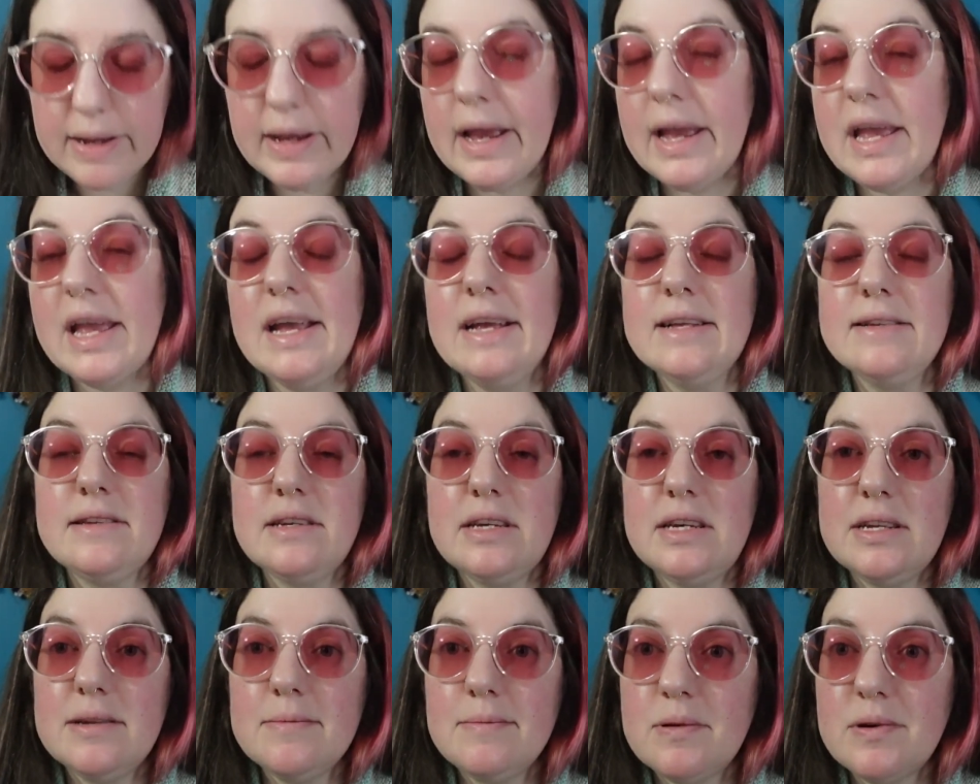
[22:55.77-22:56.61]

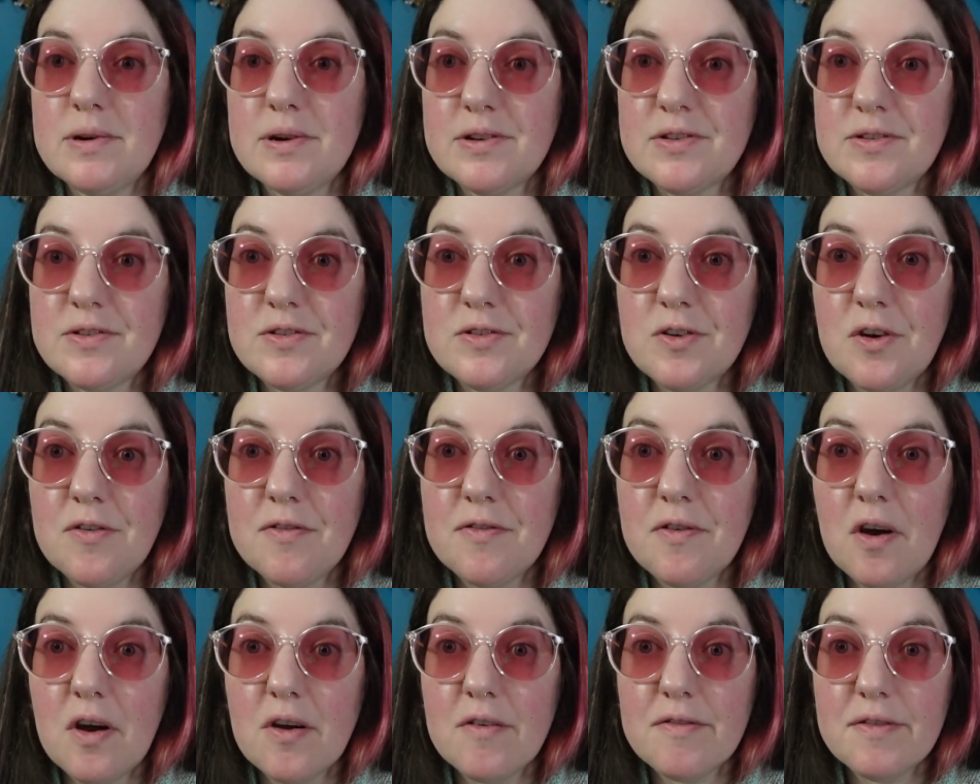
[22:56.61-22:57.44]
18 books so
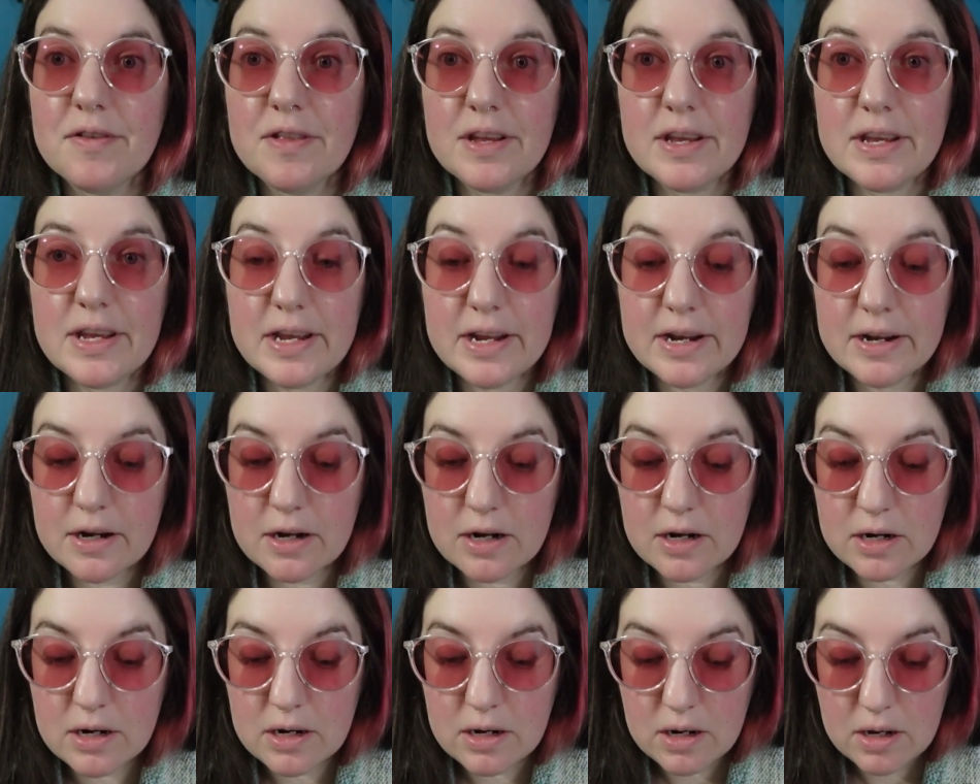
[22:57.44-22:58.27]
far for the
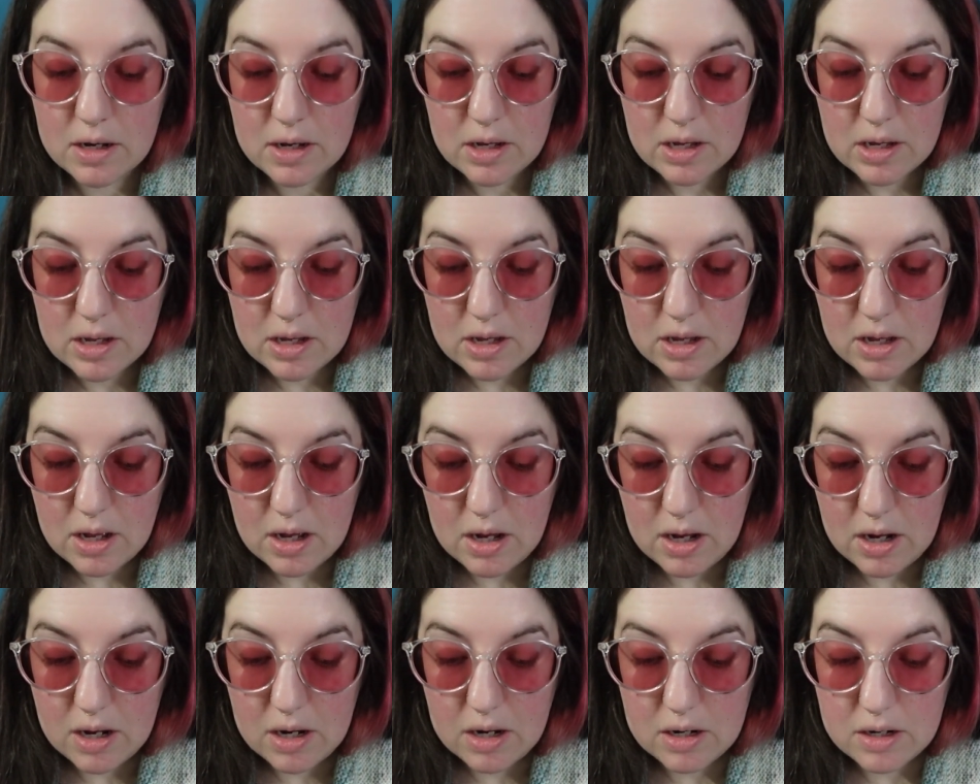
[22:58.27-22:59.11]
year.
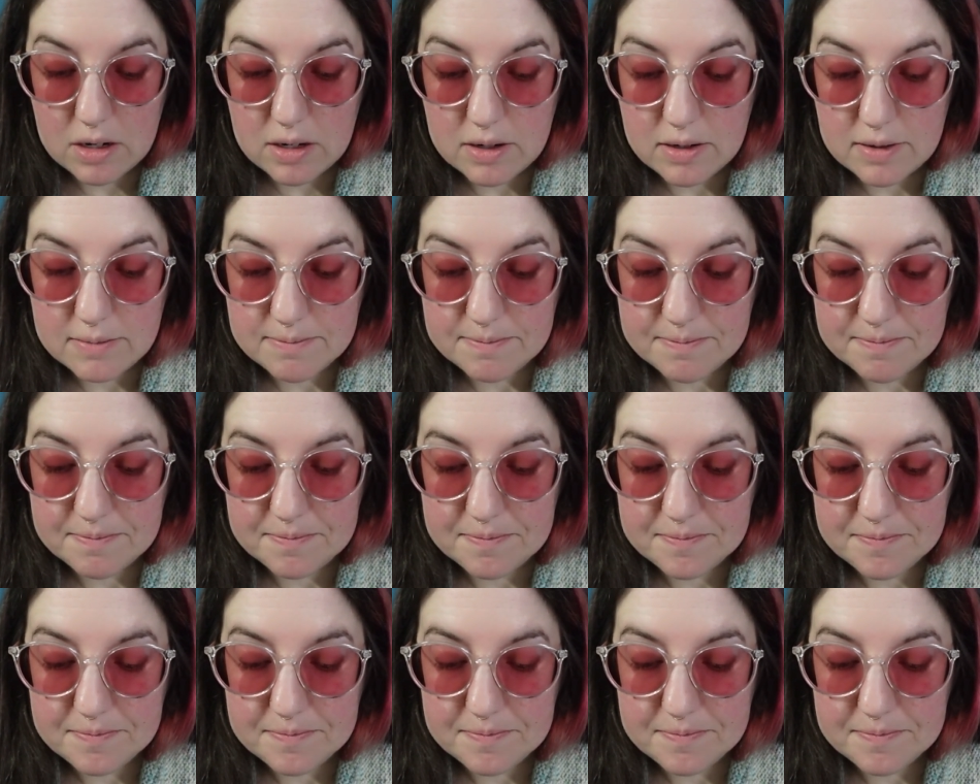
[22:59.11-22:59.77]
And